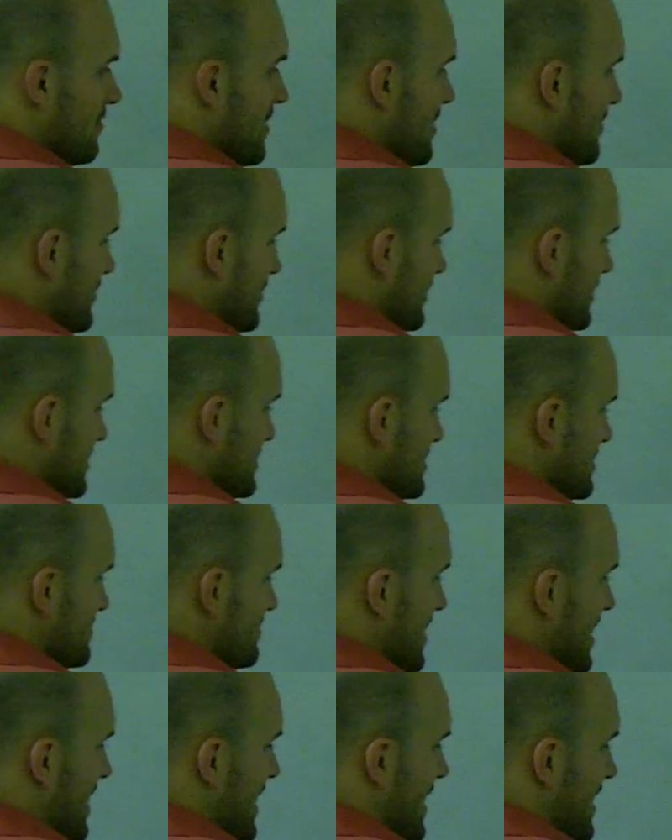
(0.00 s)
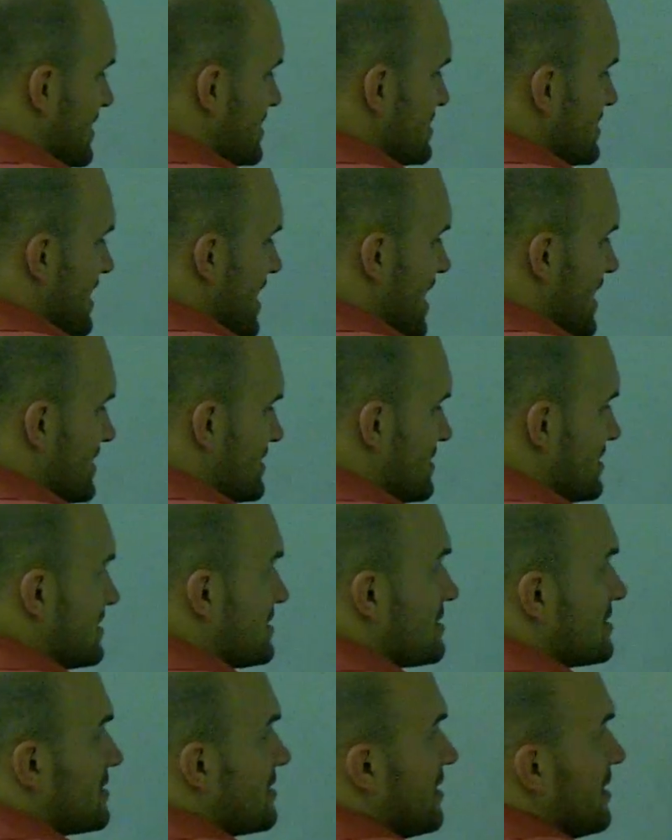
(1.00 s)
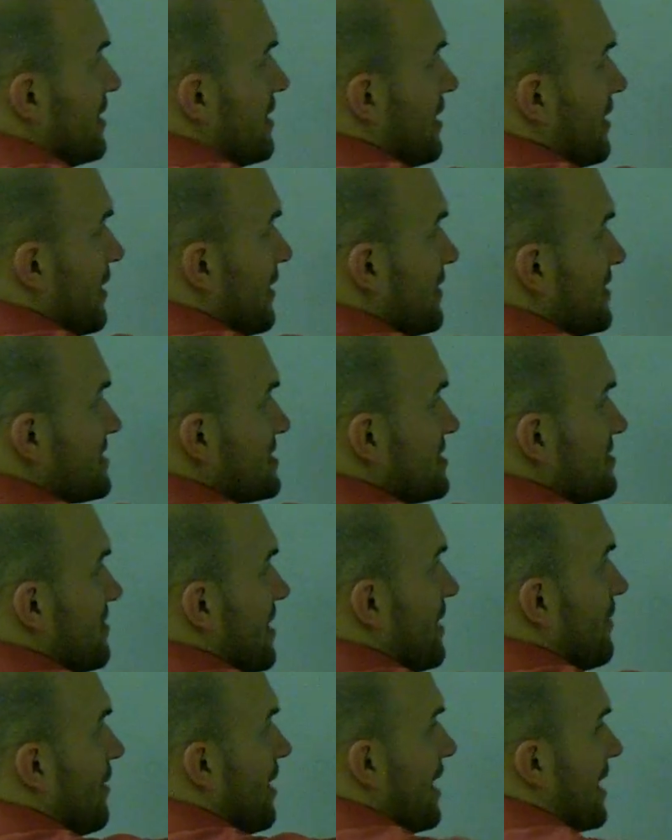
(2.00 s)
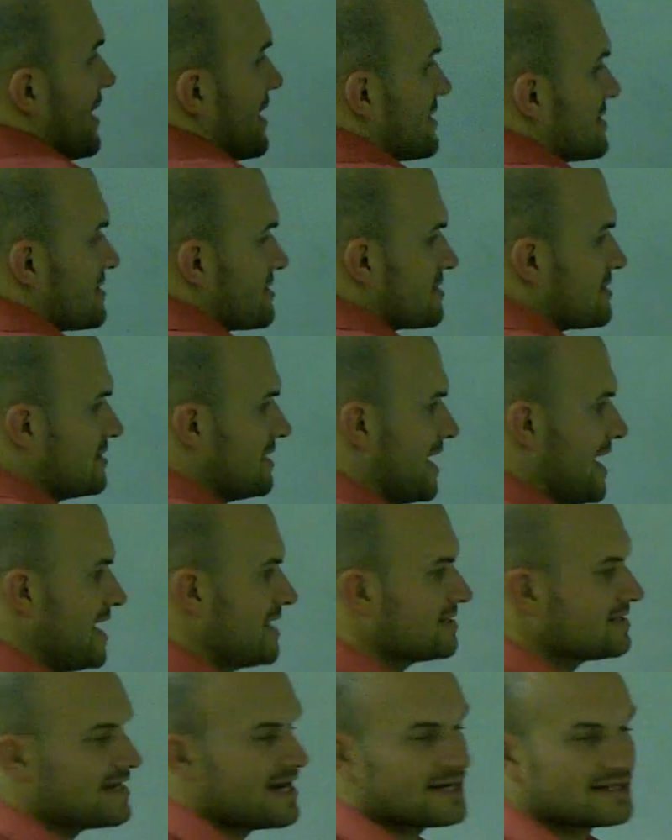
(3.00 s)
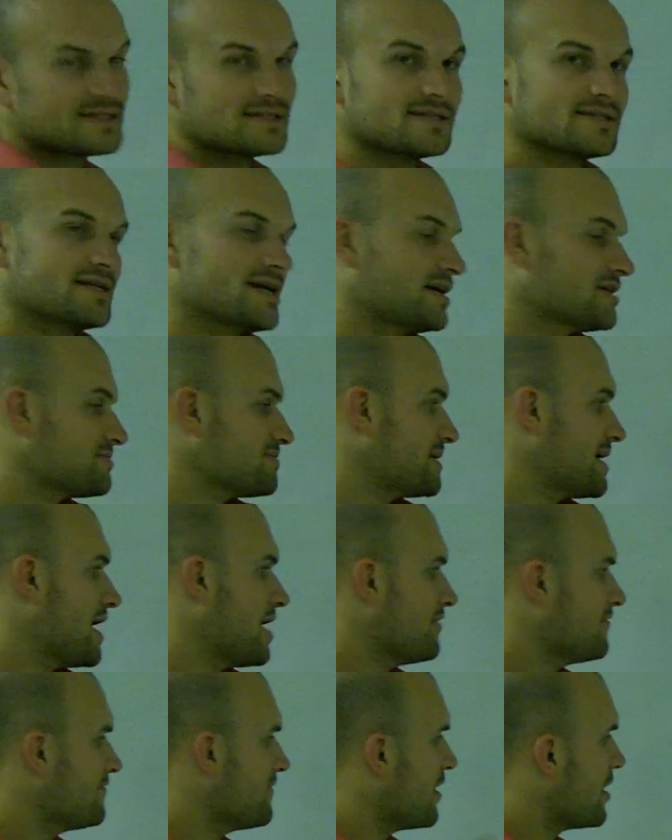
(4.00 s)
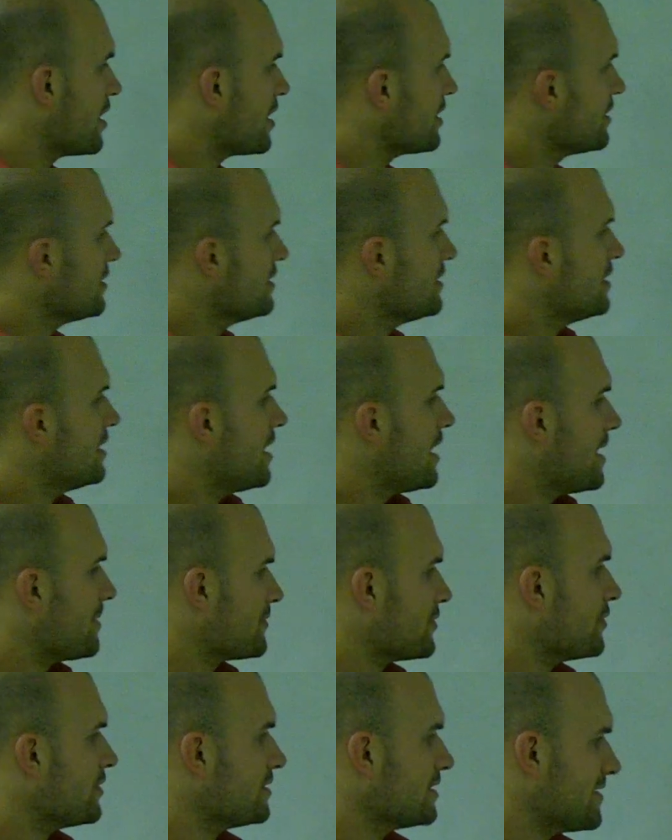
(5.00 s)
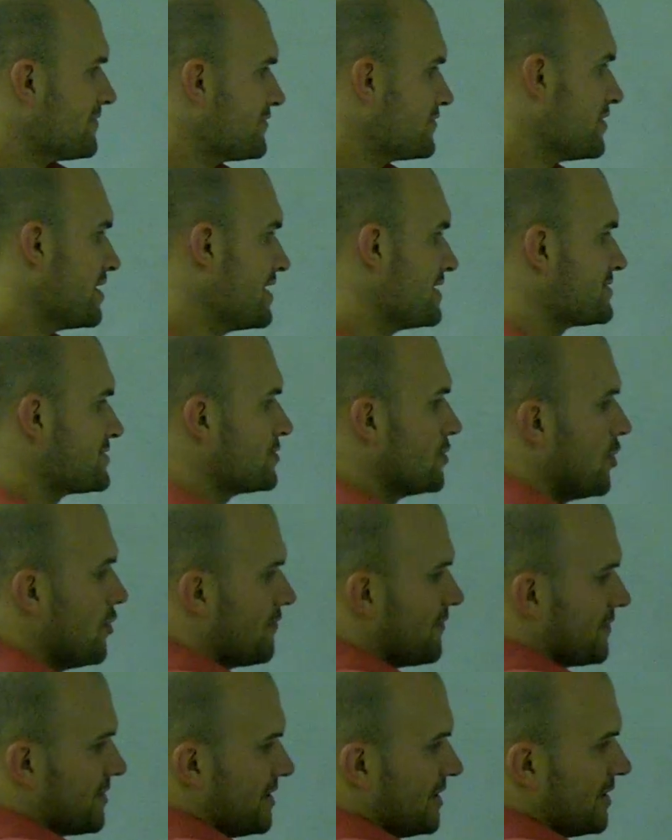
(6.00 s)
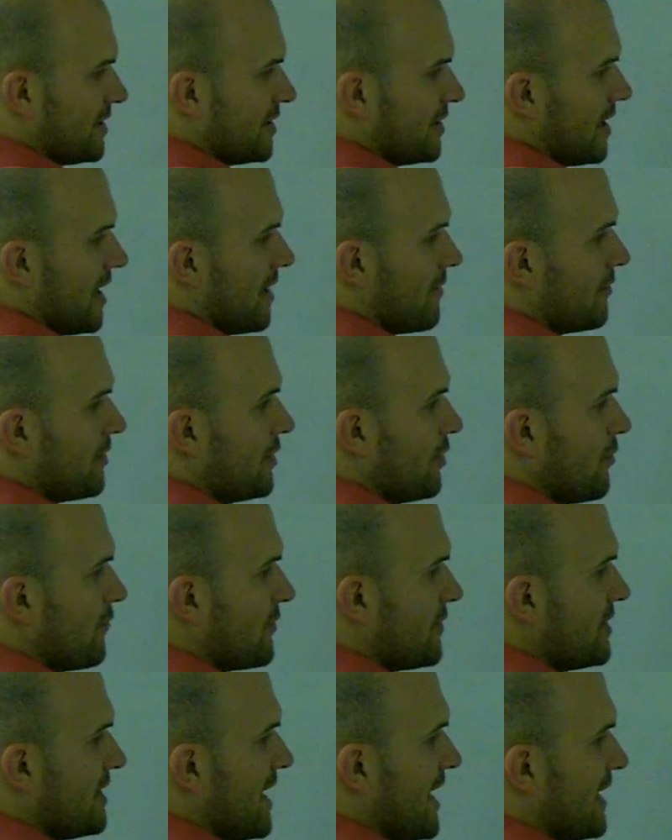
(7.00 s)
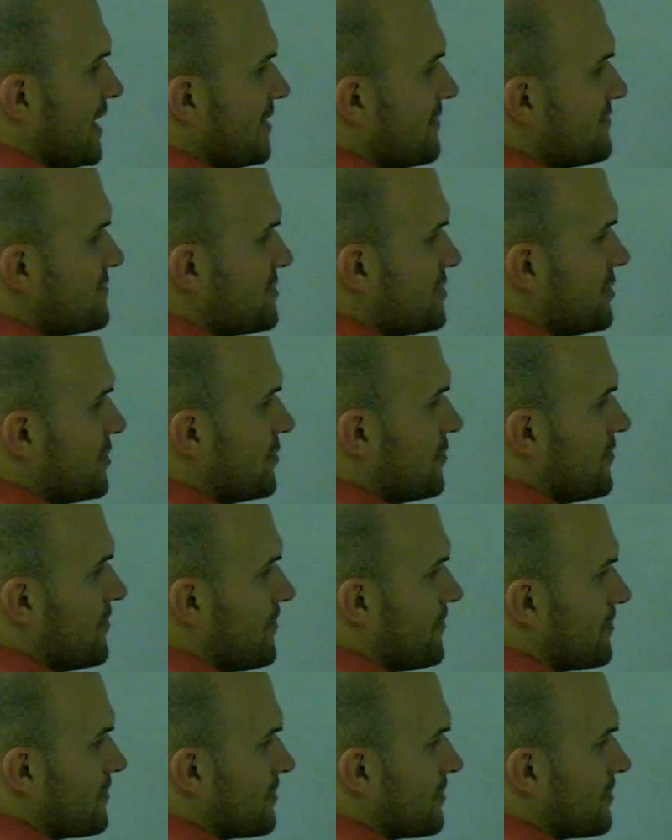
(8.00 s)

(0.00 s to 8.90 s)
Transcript: Remember, this is my x-axis, and this is my y-axis. The x-axis tells me how far I'm going left to right. So over here, I went over negative 2.